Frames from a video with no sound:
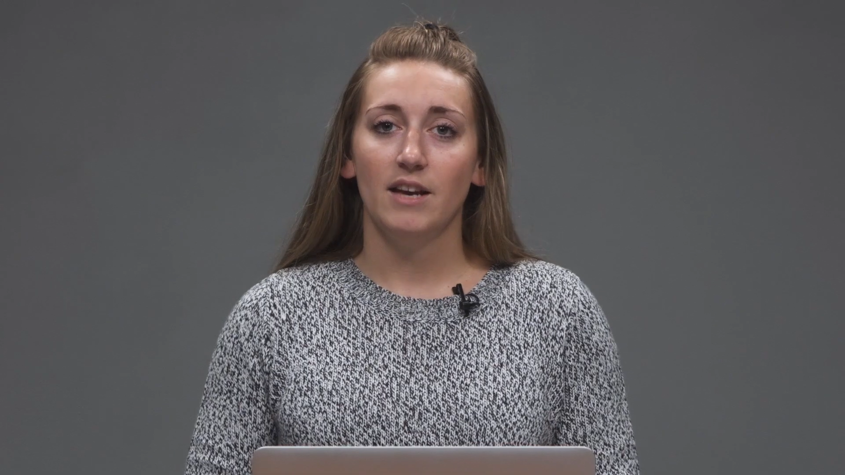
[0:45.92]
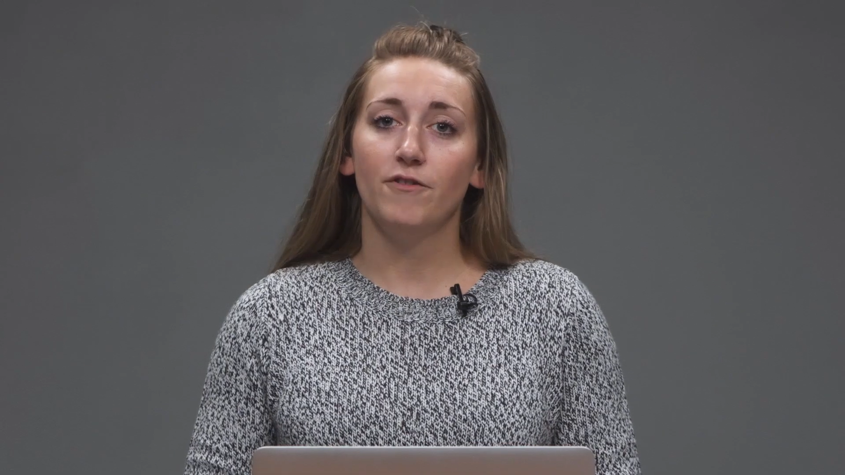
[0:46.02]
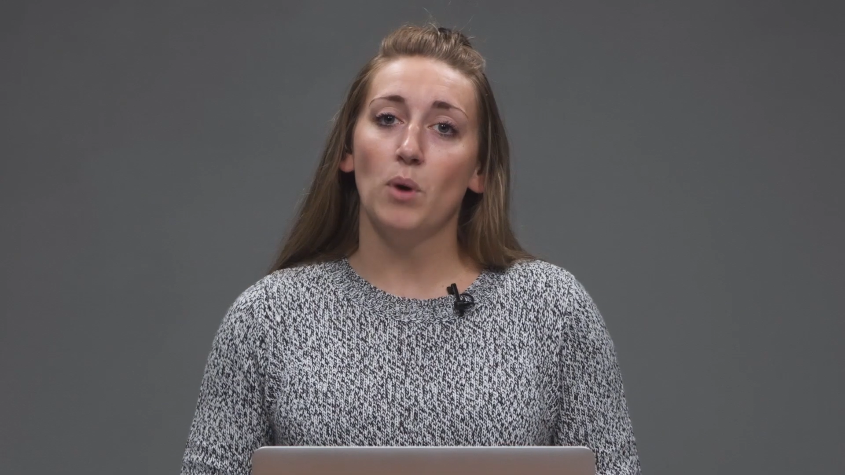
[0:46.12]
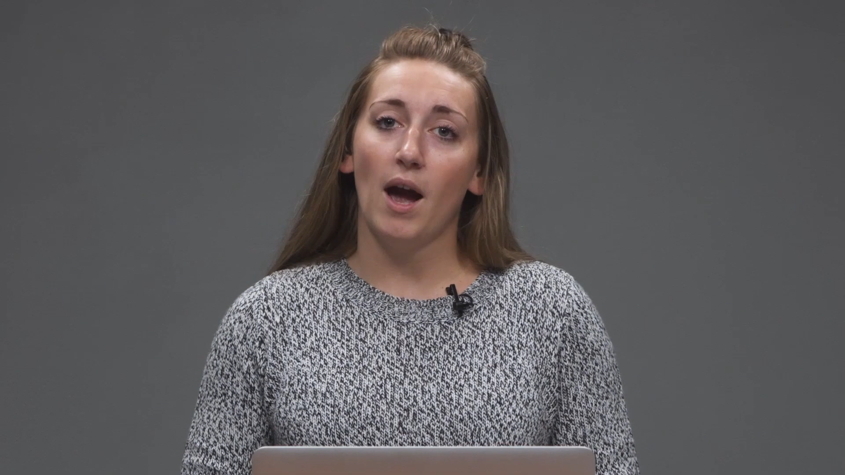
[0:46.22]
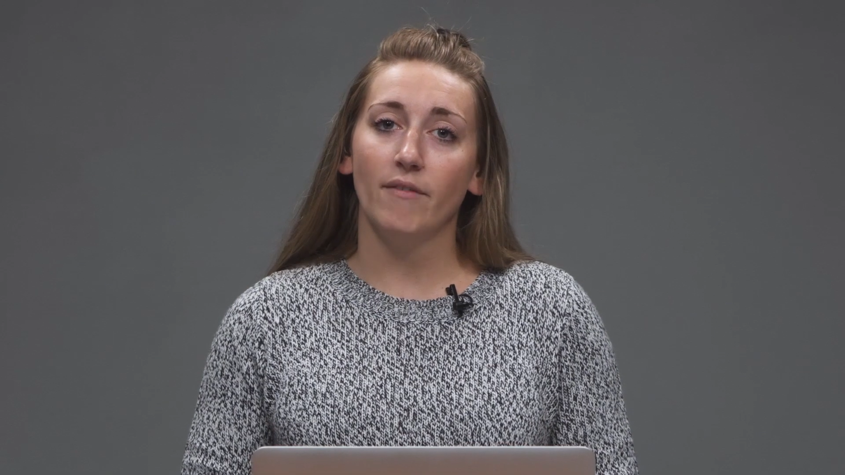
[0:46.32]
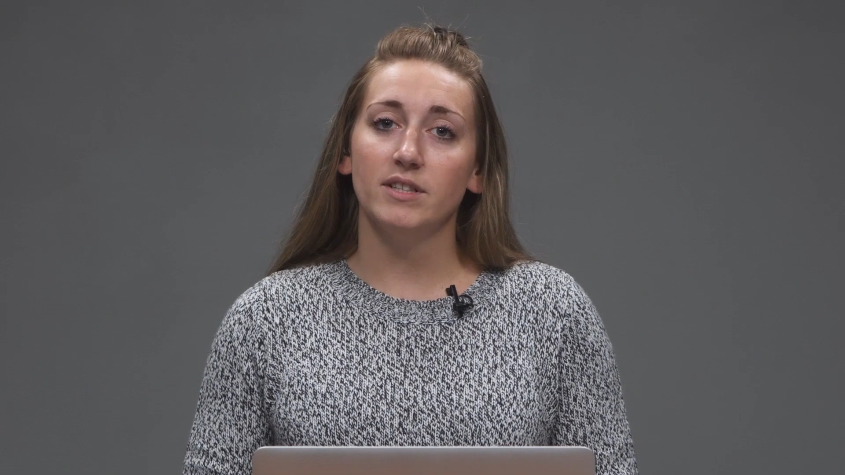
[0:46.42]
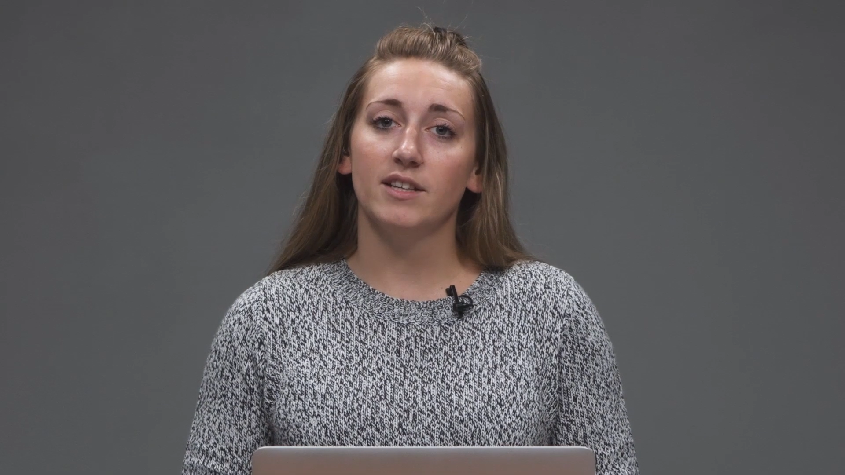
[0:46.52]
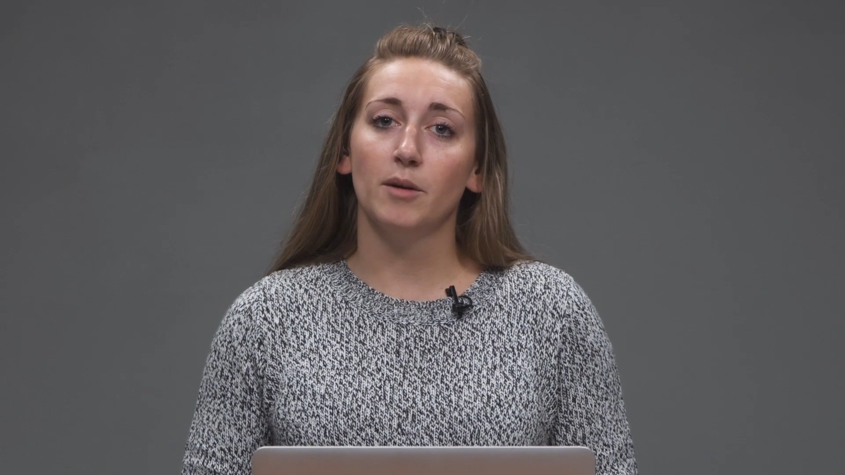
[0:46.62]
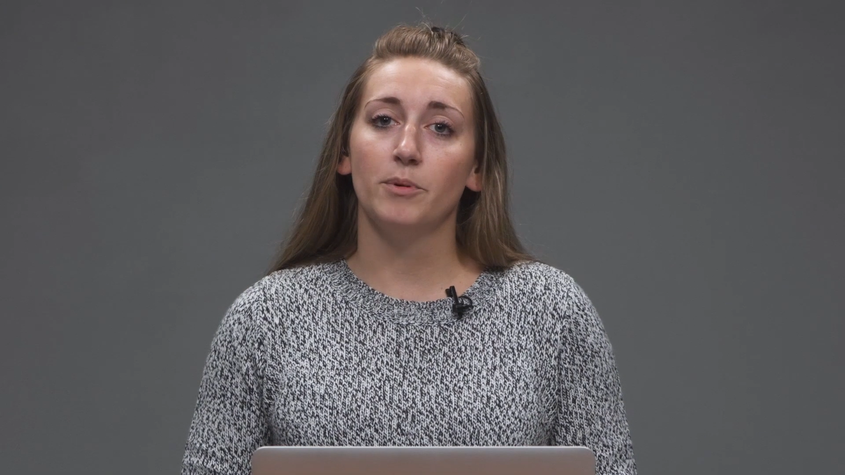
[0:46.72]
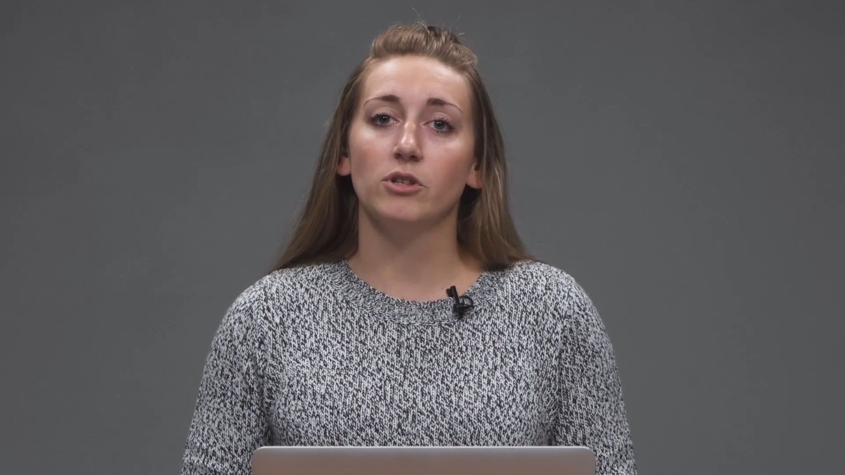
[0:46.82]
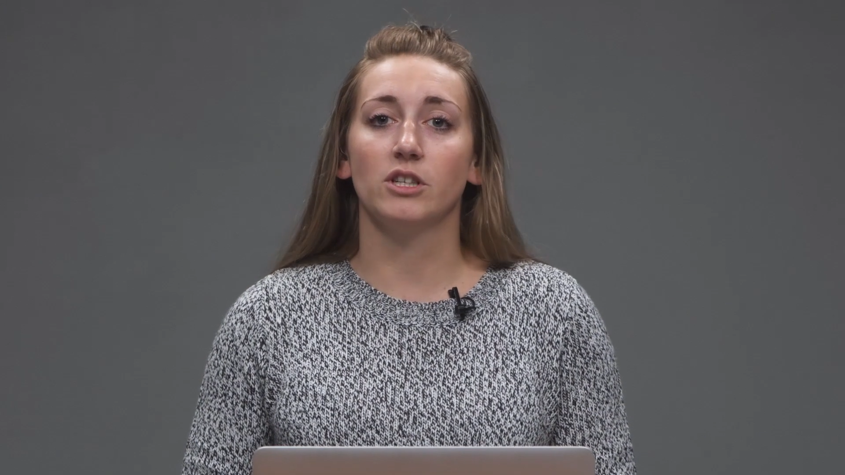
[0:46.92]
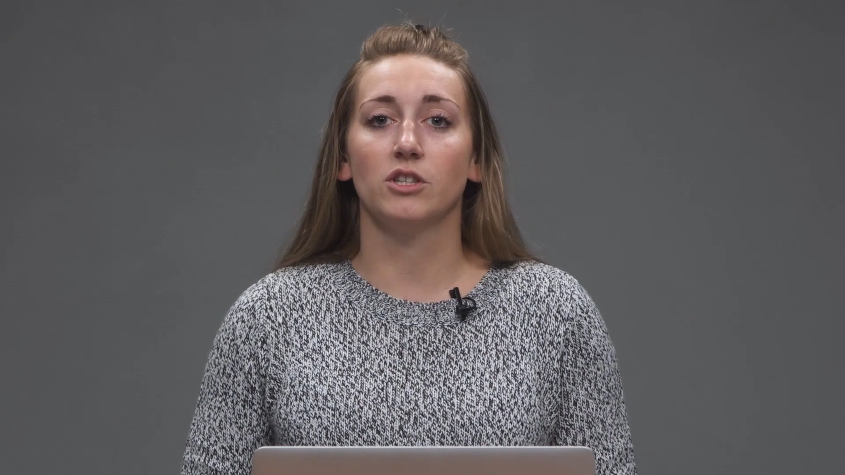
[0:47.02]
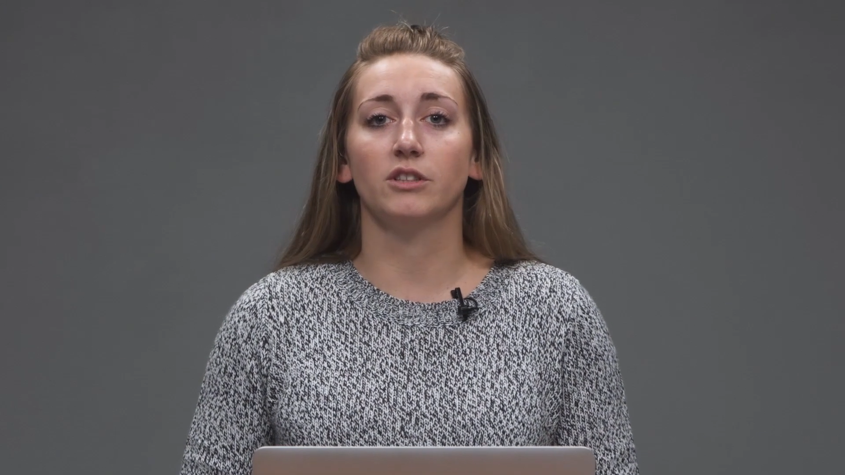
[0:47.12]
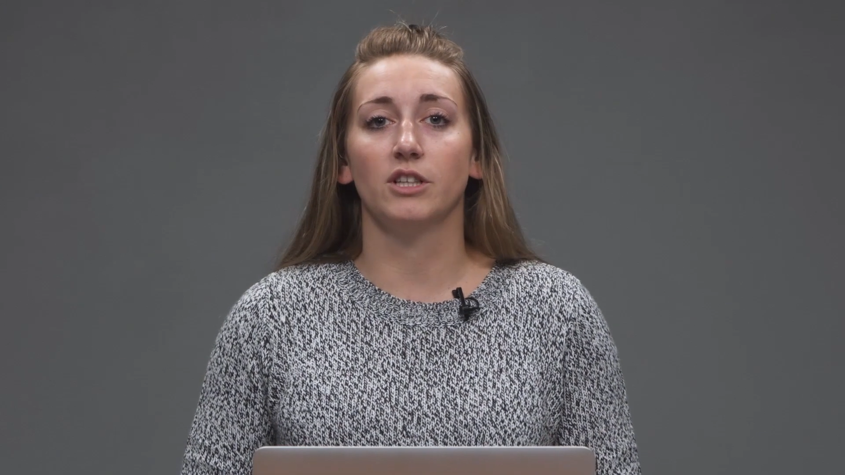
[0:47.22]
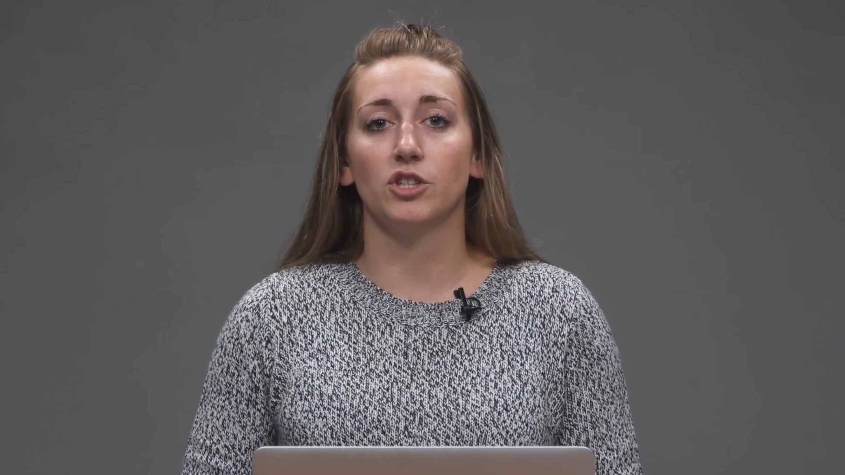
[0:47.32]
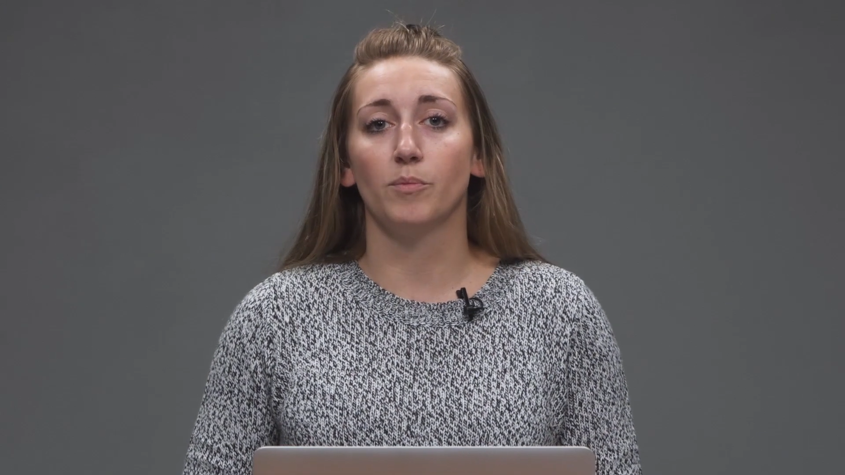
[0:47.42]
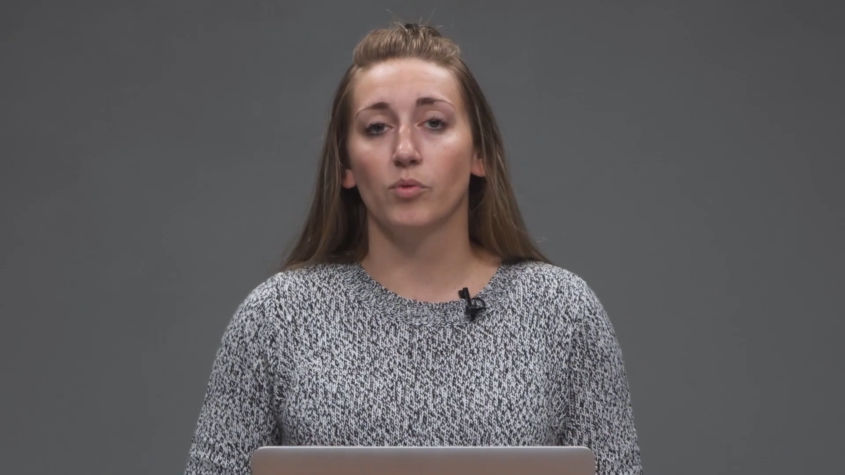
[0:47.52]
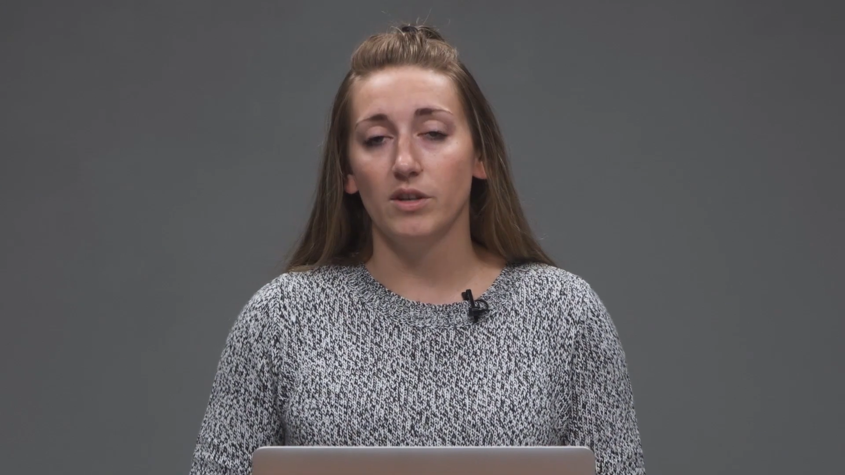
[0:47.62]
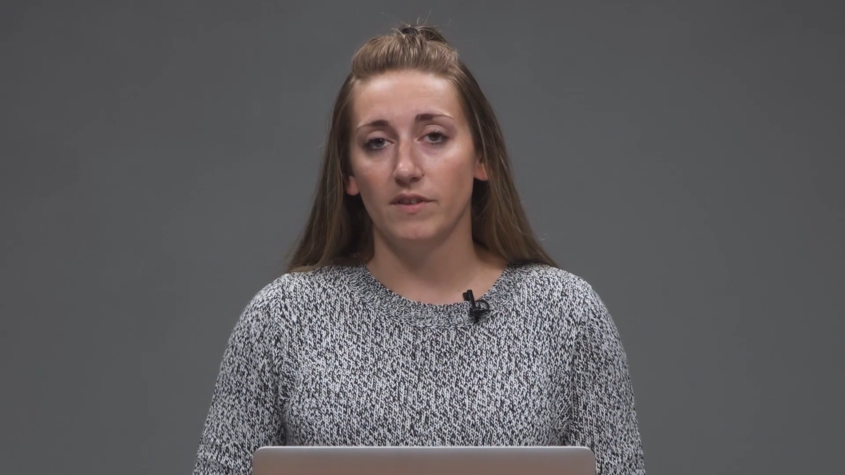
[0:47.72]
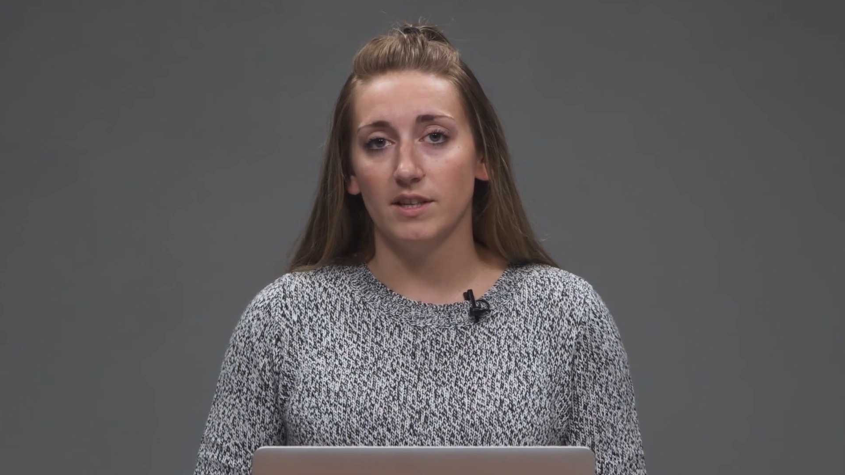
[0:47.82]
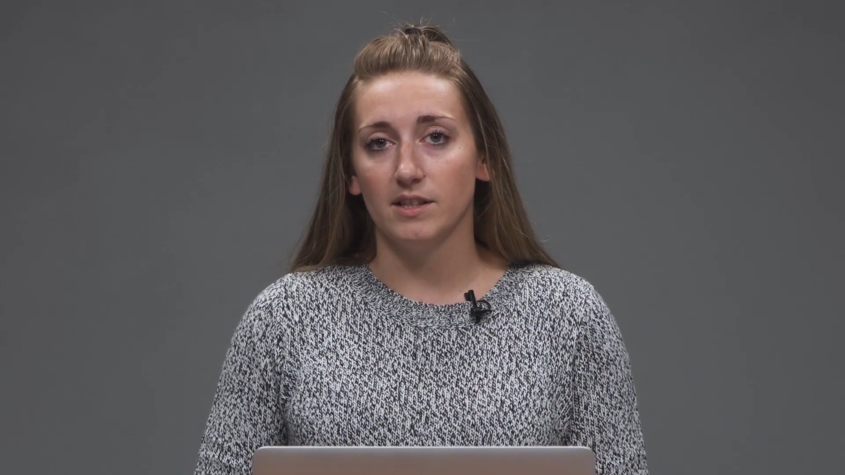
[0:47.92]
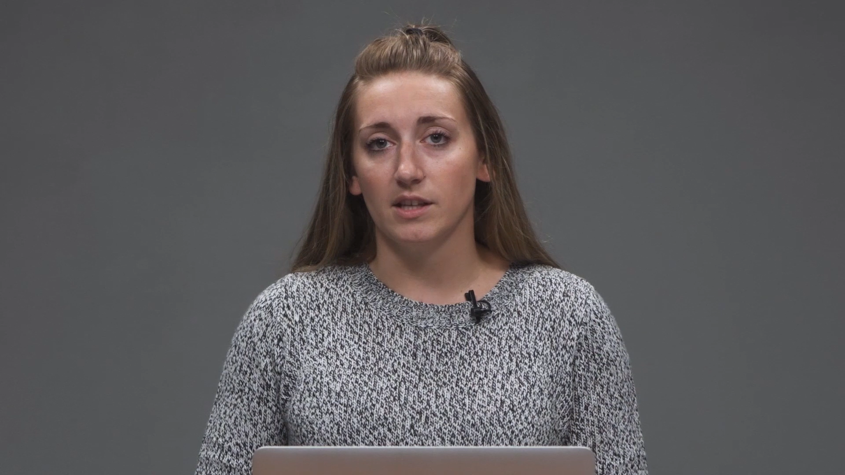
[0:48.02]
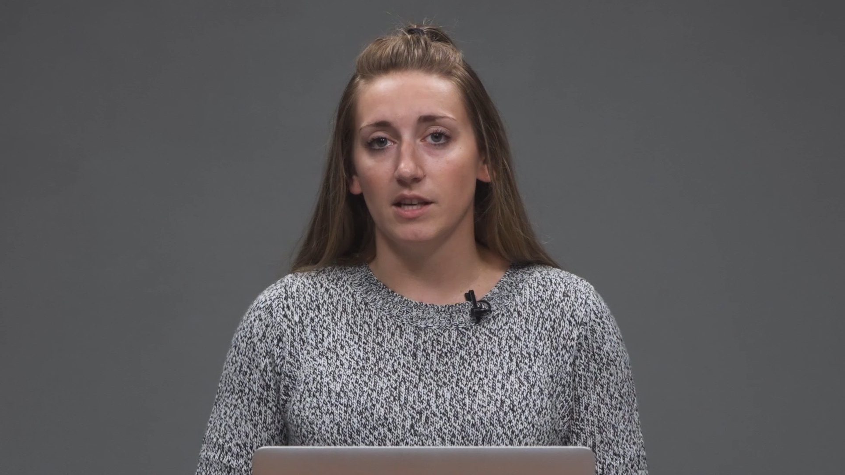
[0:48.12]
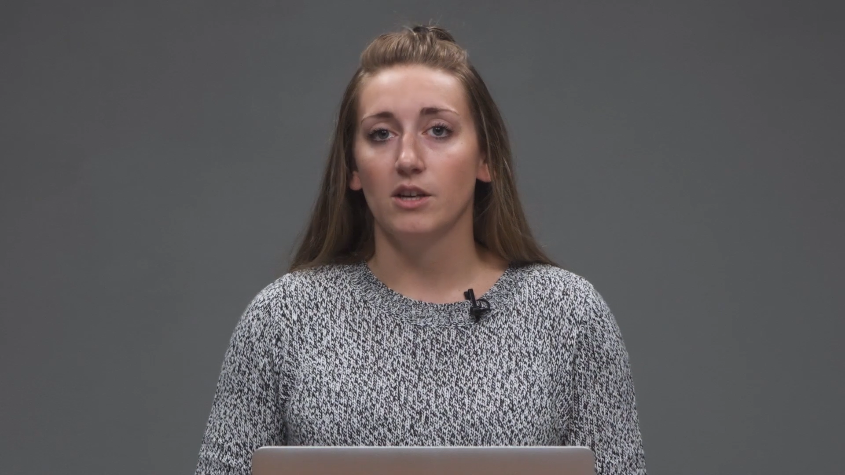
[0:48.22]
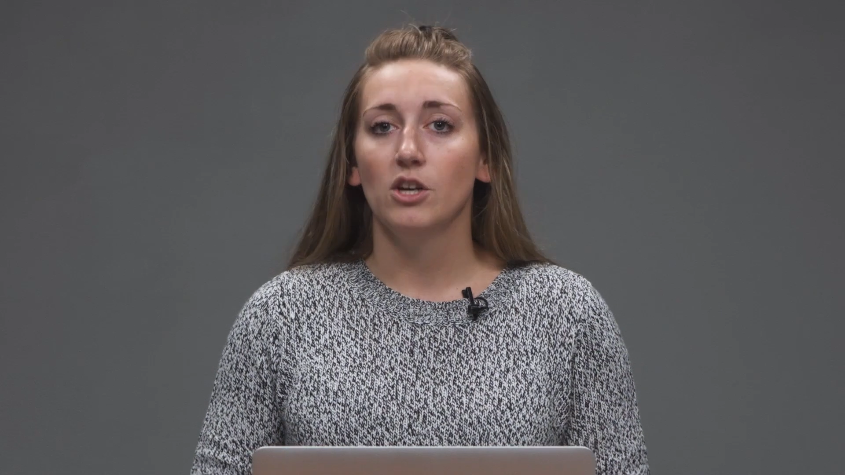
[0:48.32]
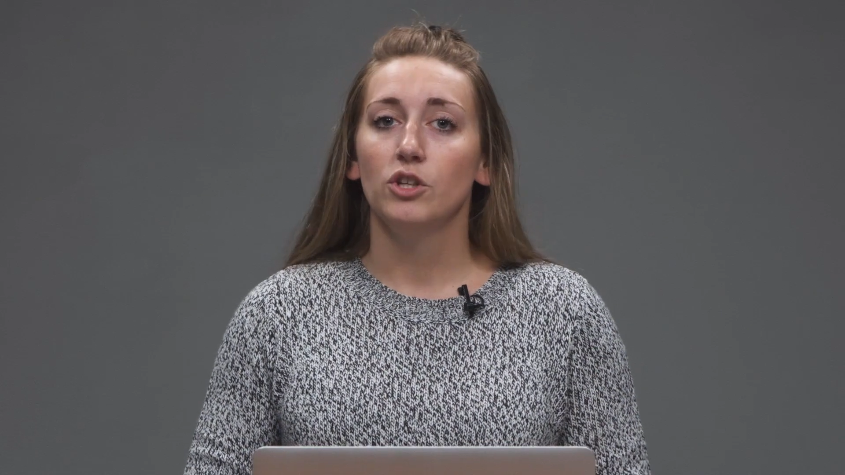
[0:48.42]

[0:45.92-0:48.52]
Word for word: If you haven't set up your digital edition previously,